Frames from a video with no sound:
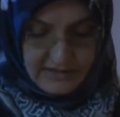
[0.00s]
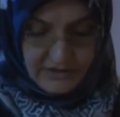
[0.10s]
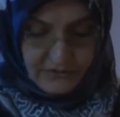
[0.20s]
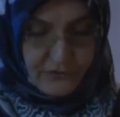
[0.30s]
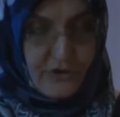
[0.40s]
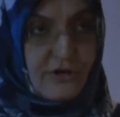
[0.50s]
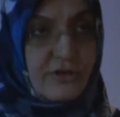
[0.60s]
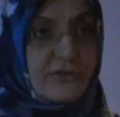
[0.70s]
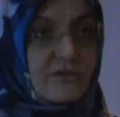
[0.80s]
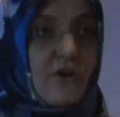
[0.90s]
the
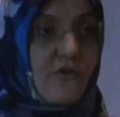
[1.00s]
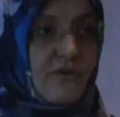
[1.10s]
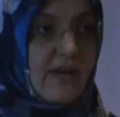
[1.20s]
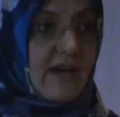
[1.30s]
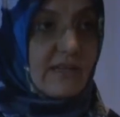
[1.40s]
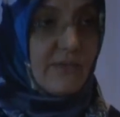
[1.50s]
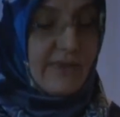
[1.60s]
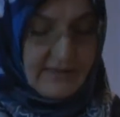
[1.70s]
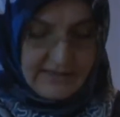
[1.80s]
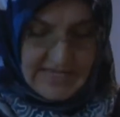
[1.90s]
voice of God
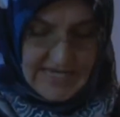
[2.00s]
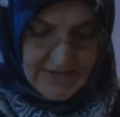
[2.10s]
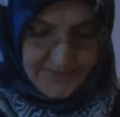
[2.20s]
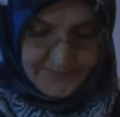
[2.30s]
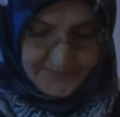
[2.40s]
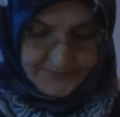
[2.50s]
within him,